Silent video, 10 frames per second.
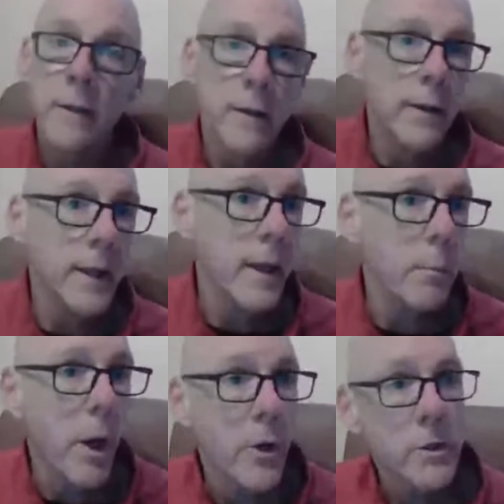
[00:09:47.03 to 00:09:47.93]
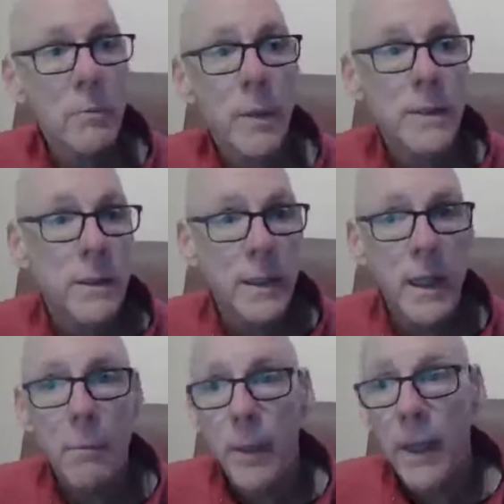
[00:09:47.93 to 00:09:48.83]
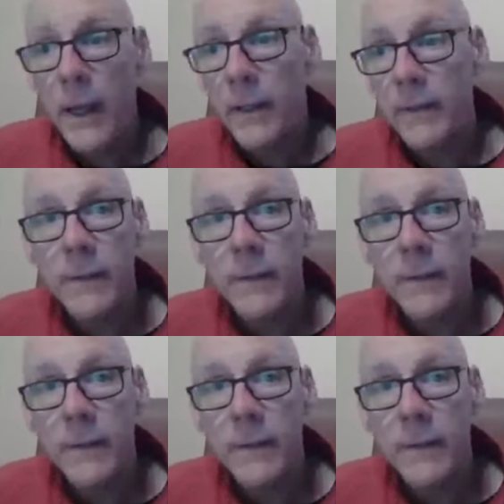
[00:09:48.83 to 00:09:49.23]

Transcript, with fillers: Leah Boston missed the tip in.